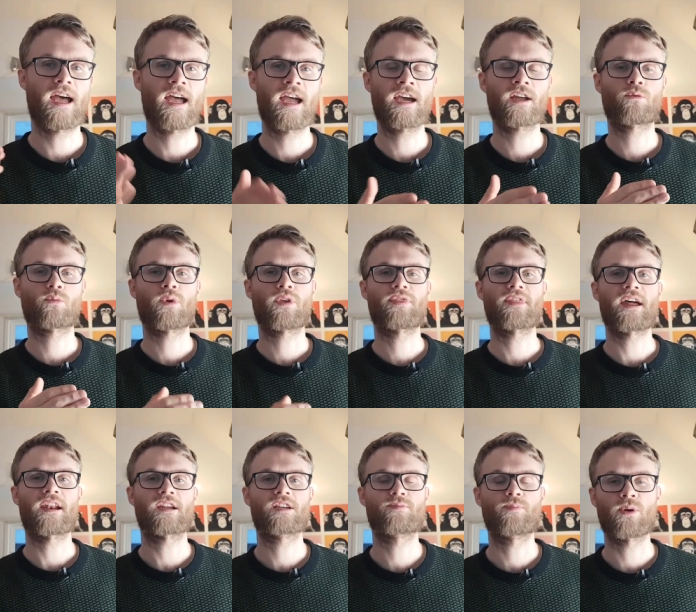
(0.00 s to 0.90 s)
And with
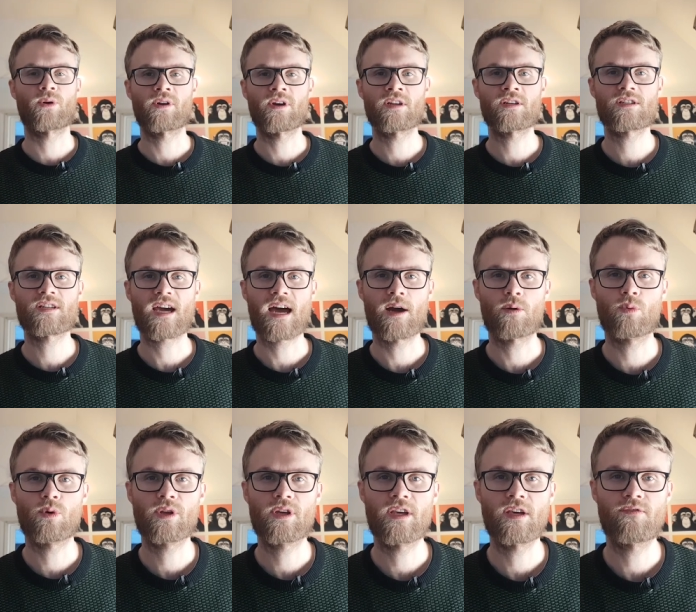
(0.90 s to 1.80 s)
that experience, I
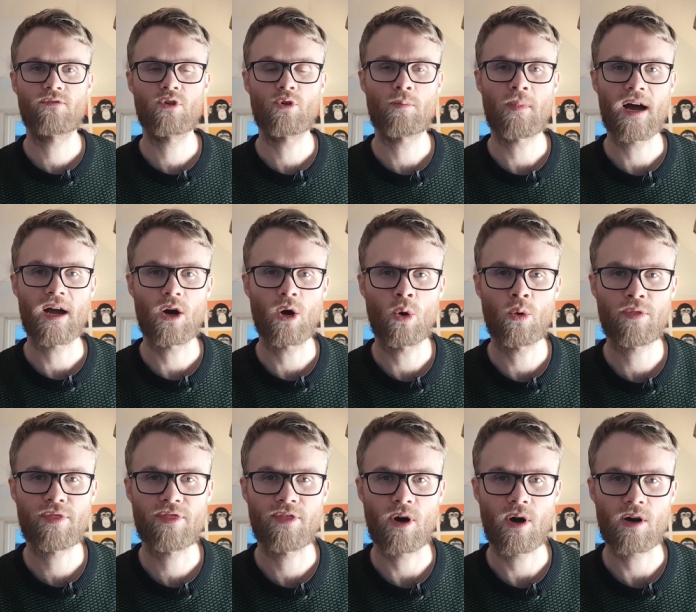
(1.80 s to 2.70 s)
will give you my own
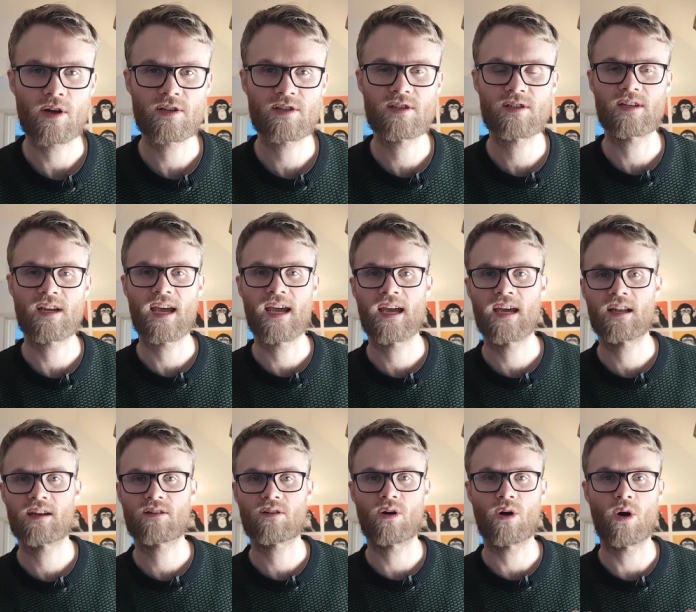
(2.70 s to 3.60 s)
thoughts
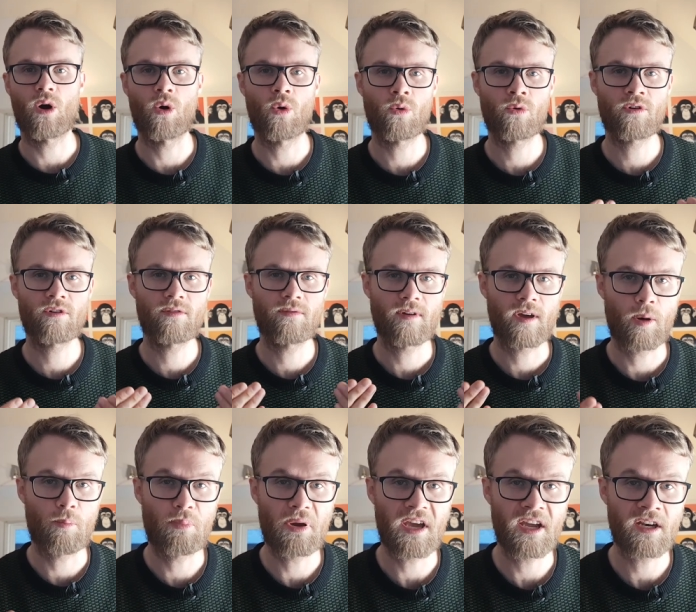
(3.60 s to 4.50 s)
and own
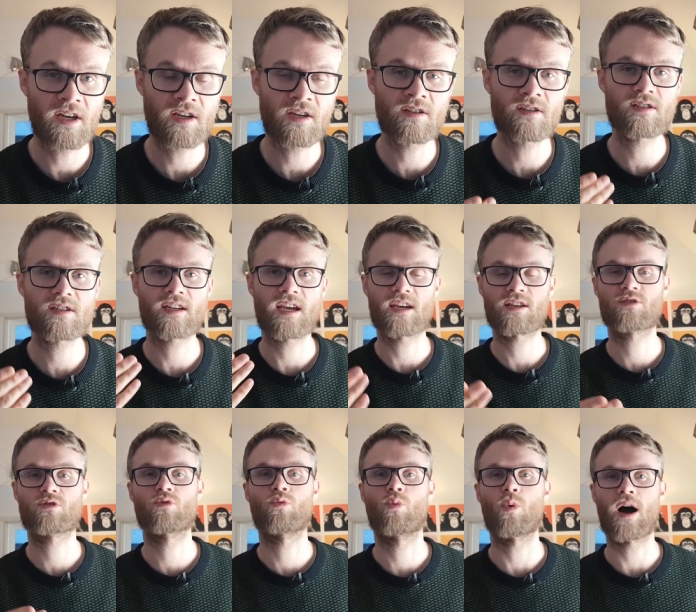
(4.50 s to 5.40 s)
opinions as
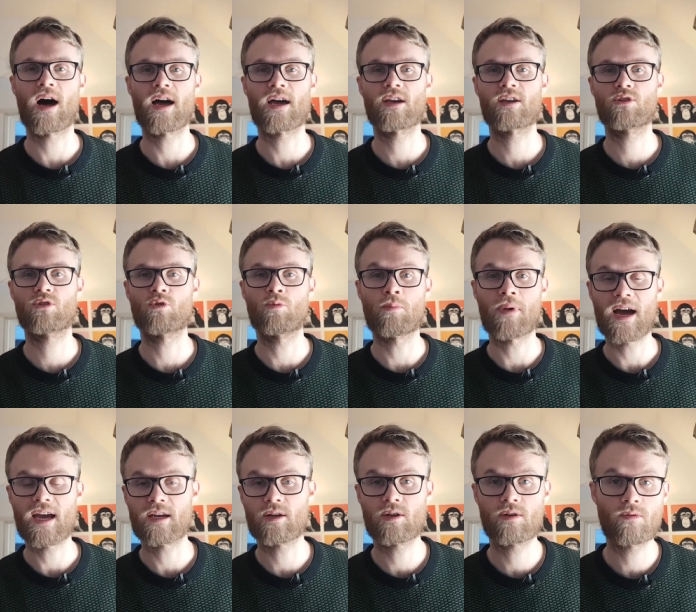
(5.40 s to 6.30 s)
to why you
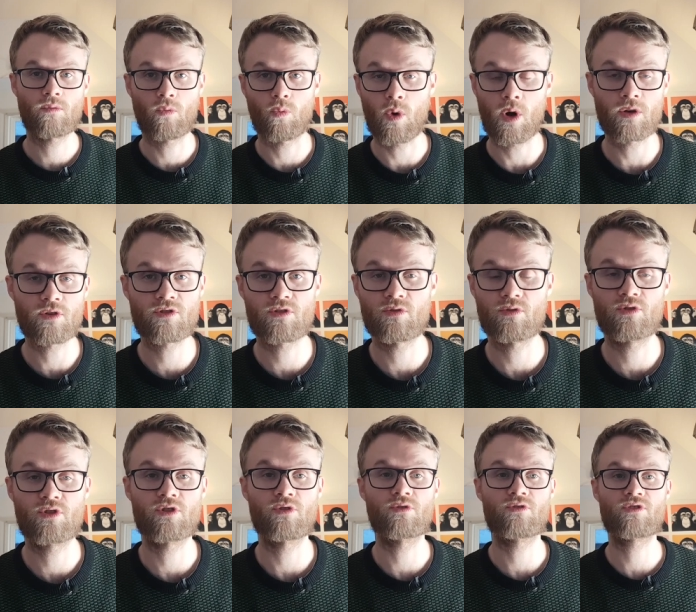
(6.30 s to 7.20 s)
might want to
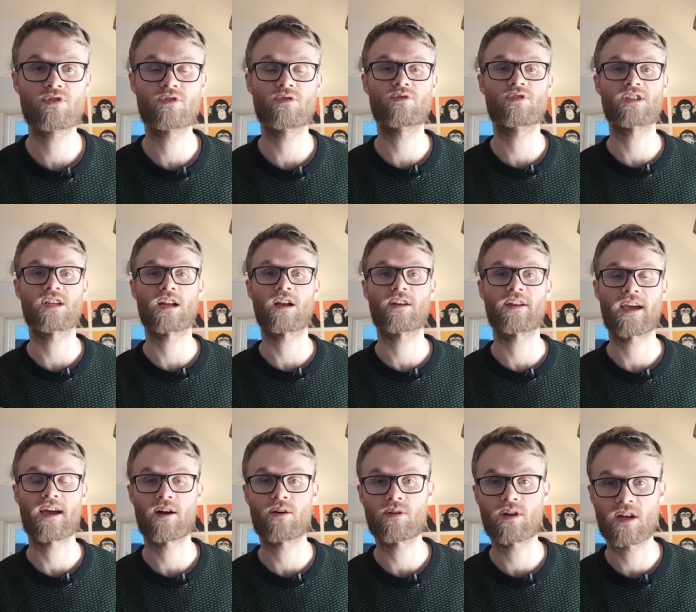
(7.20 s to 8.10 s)
choose to settle
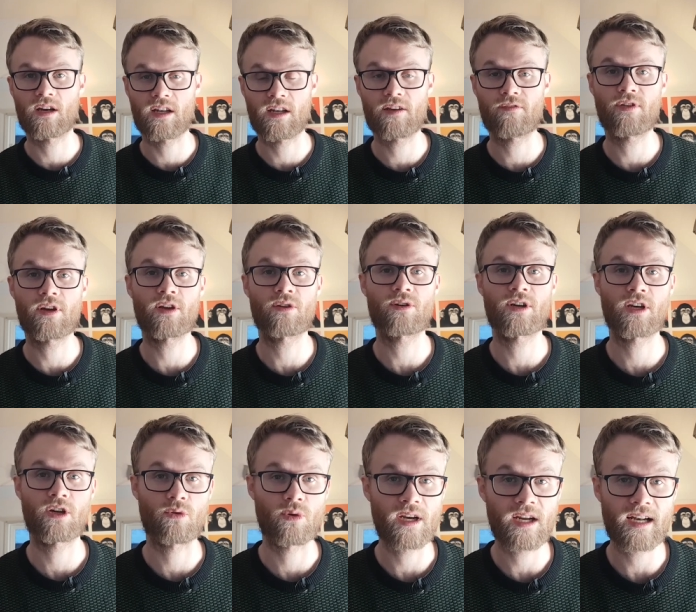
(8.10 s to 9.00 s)
down and live here in
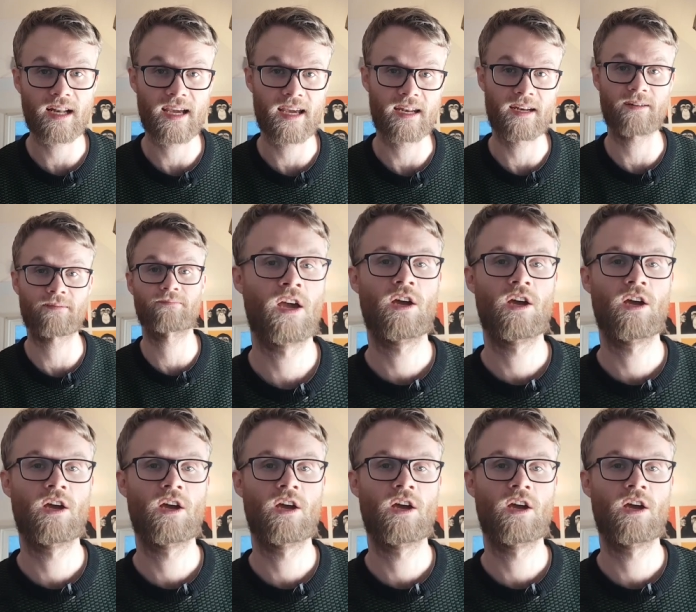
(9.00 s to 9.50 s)
Greenland.